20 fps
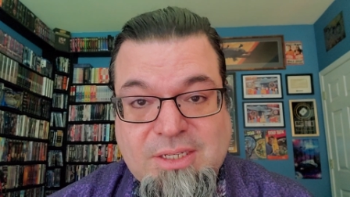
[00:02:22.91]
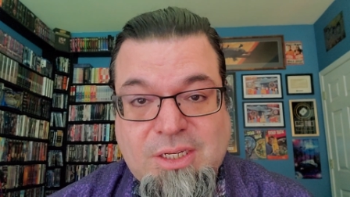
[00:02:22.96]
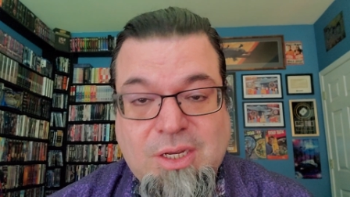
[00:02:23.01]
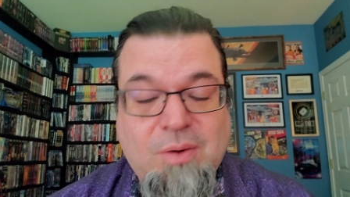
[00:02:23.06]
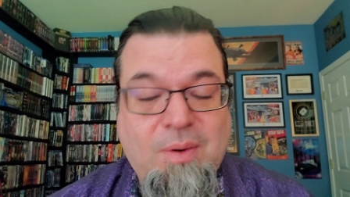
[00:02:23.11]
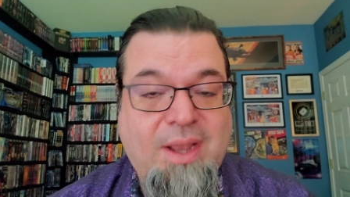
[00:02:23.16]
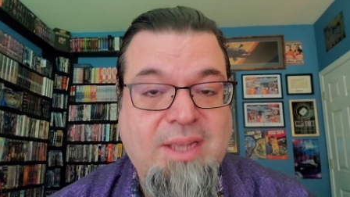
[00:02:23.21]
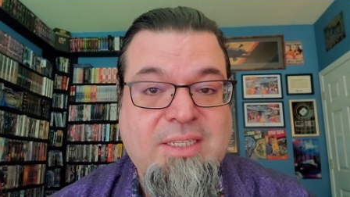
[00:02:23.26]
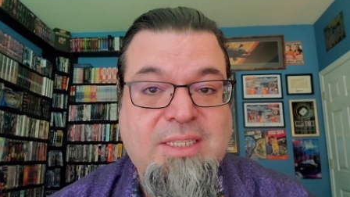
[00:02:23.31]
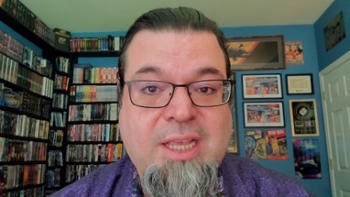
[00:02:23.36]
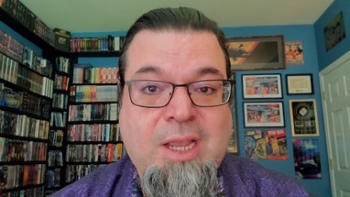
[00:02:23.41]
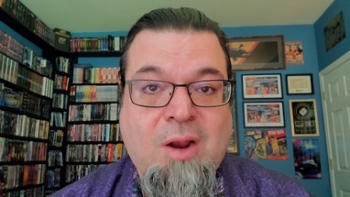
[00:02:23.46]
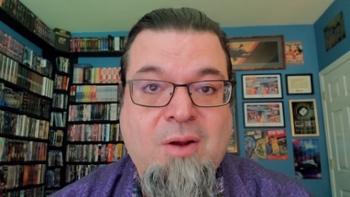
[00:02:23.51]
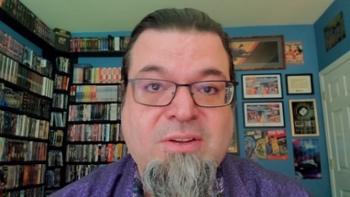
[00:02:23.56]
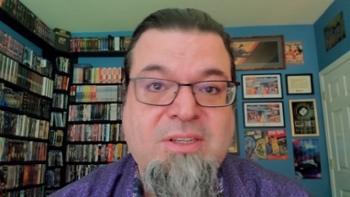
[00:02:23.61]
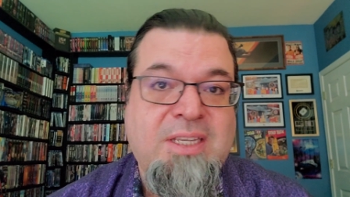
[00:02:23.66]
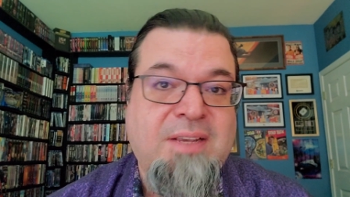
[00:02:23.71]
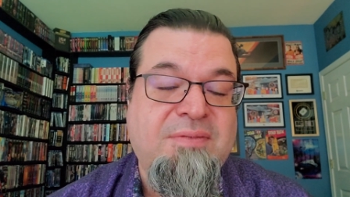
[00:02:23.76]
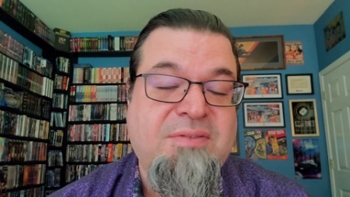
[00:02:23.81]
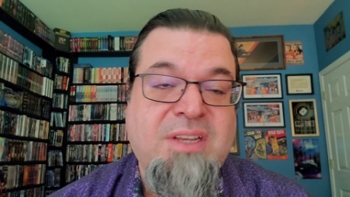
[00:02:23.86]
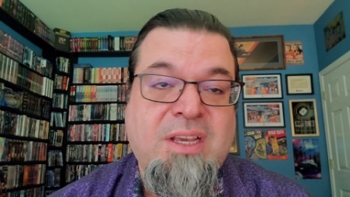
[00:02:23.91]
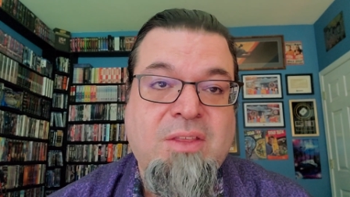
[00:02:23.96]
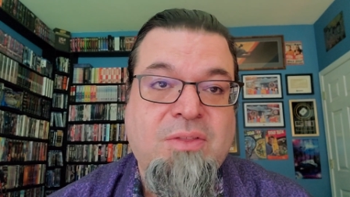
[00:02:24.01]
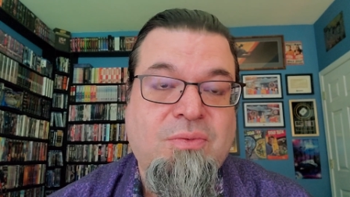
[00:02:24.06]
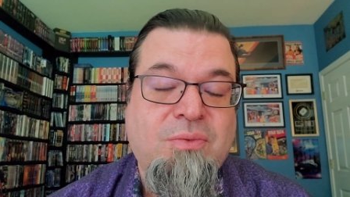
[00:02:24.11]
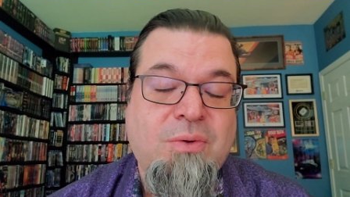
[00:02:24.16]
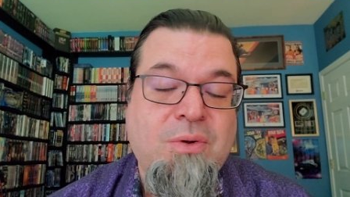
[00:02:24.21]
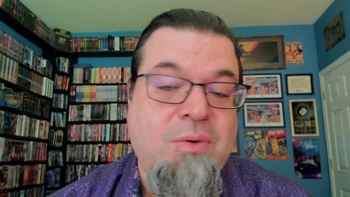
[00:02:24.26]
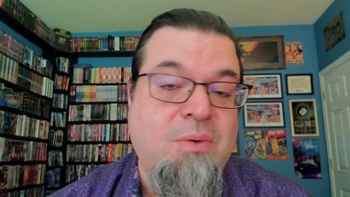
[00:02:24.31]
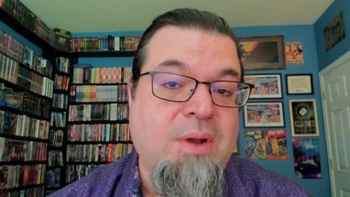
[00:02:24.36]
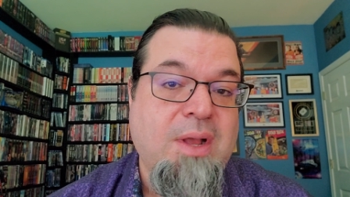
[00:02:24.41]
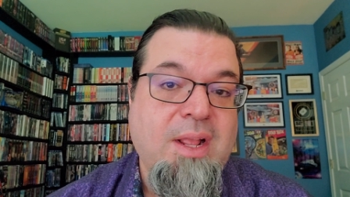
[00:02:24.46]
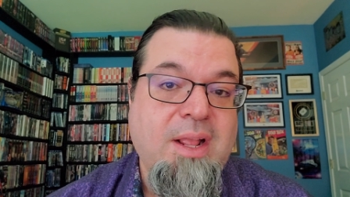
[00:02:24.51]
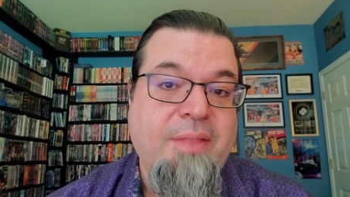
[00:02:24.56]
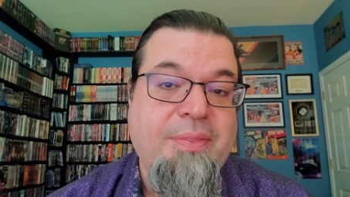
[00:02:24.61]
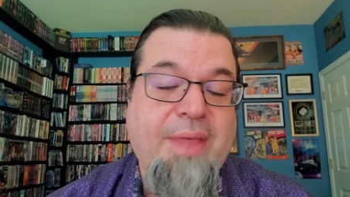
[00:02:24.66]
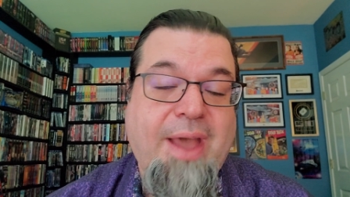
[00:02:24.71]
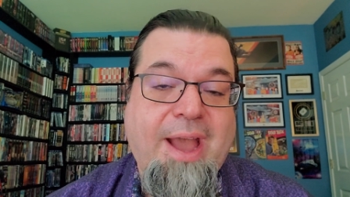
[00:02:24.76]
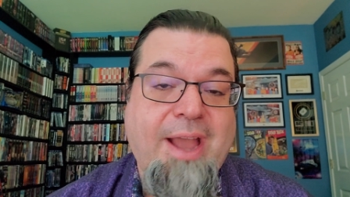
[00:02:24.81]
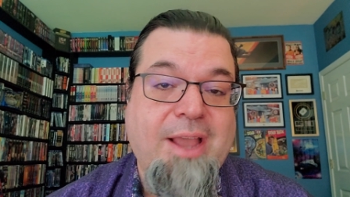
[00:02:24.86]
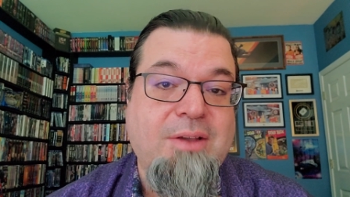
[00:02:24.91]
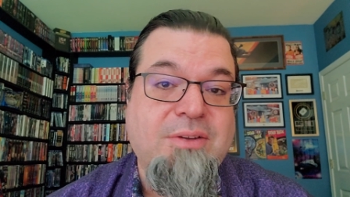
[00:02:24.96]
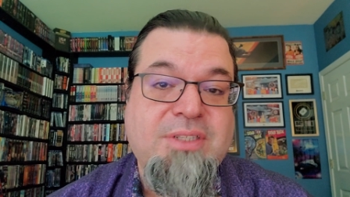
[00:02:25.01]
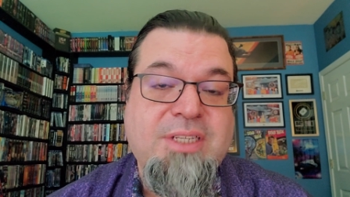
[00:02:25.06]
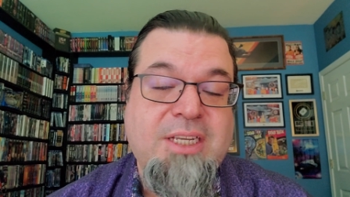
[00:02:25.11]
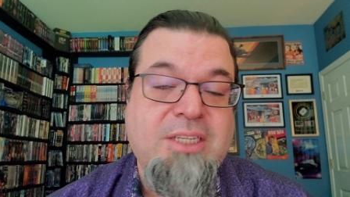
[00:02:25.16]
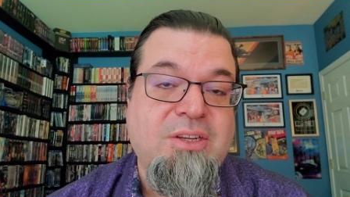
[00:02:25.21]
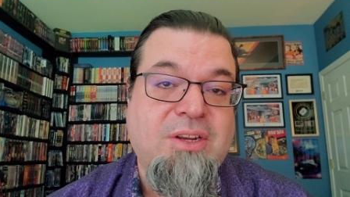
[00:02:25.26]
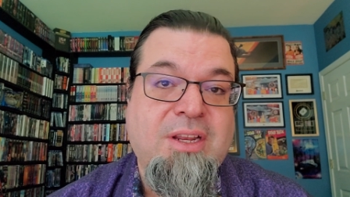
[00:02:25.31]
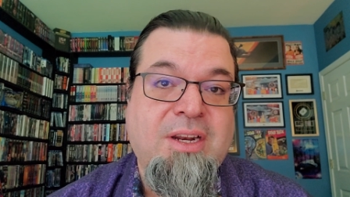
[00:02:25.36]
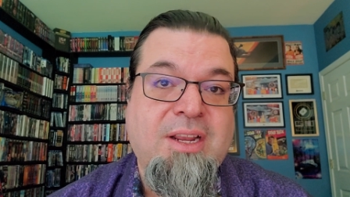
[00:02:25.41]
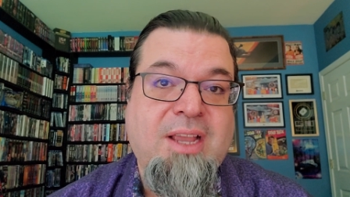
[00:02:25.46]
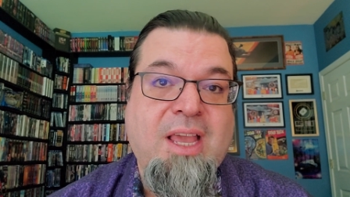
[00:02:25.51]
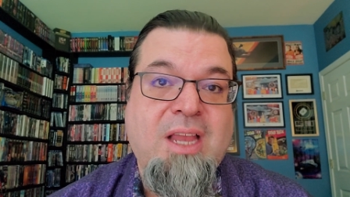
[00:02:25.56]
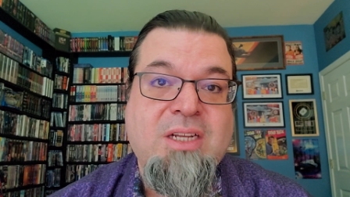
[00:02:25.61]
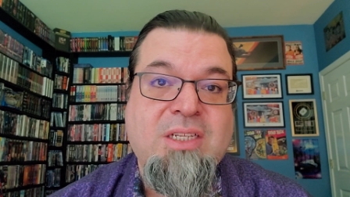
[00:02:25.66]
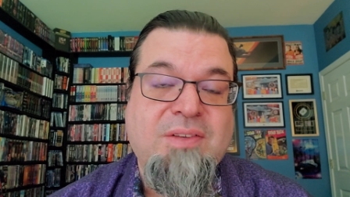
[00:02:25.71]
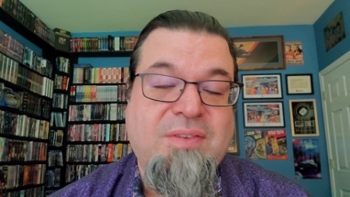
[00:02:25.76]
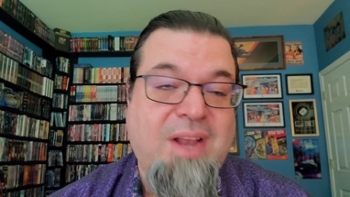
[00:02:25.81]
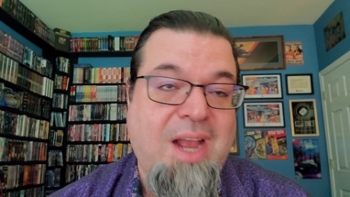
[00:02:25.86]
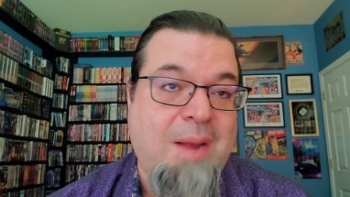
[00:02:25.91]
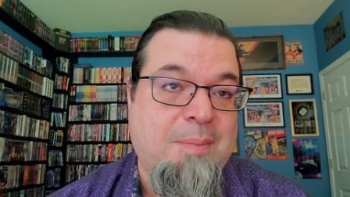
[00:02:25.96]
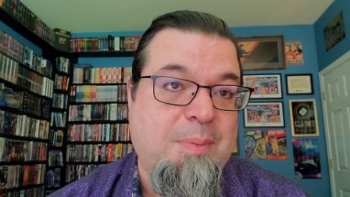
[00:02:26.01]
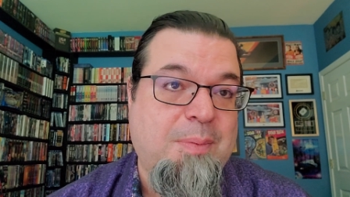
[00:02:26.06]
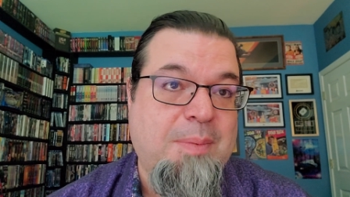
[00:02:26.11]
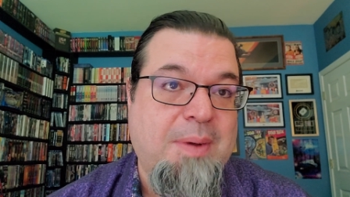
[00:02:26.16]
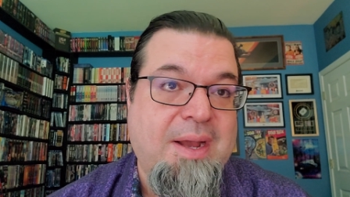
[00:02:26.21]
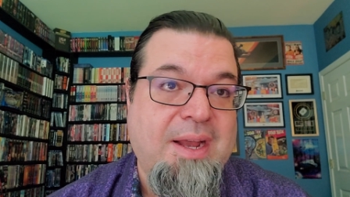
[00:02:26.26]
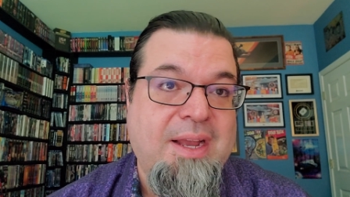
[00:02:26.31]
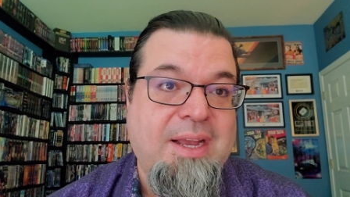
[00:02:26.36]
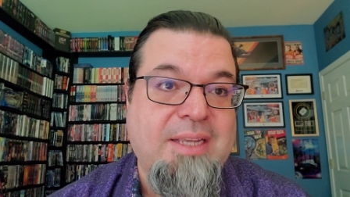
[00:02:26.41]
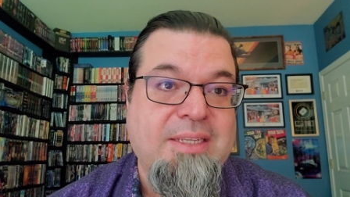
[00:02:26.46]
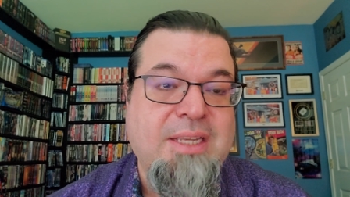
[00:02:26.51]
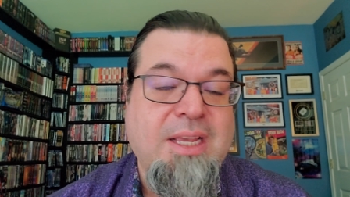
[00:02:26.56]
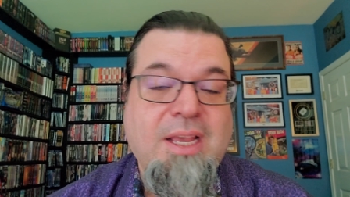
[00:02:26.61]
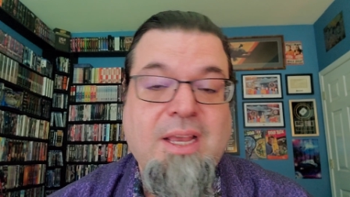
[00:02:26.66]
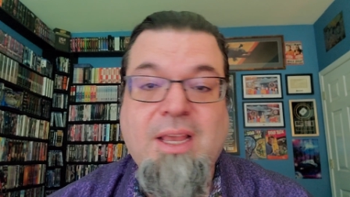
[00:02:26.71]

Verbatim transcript: So as they are sifting through the IOCs or indicators of compromise,